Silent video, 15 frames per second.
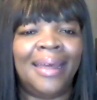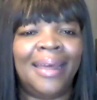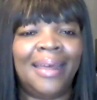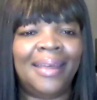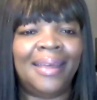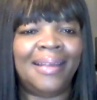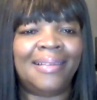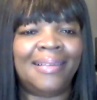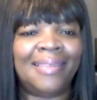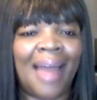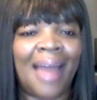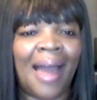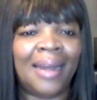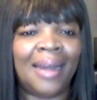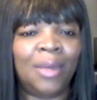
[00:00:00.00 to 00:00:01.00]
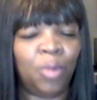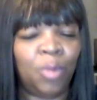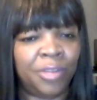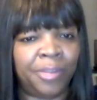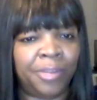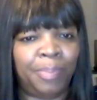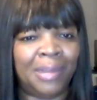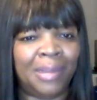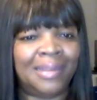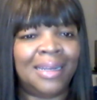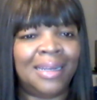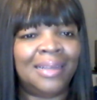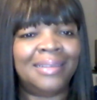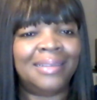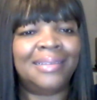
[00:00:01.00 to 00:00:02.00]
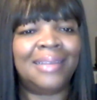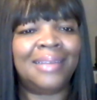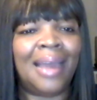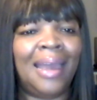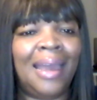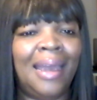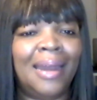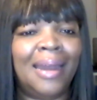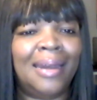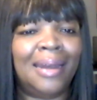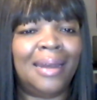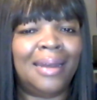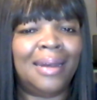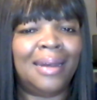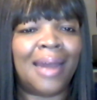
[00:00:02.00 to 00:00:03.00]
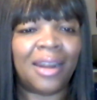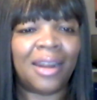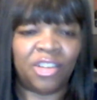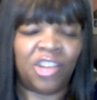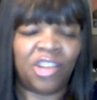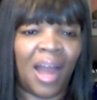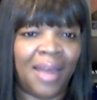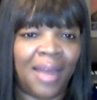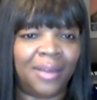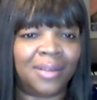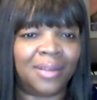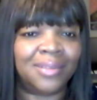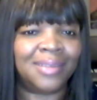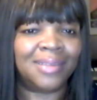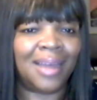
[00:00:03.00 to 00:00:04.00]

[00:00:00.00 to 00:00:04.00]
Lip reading: is that it was a business and not a child.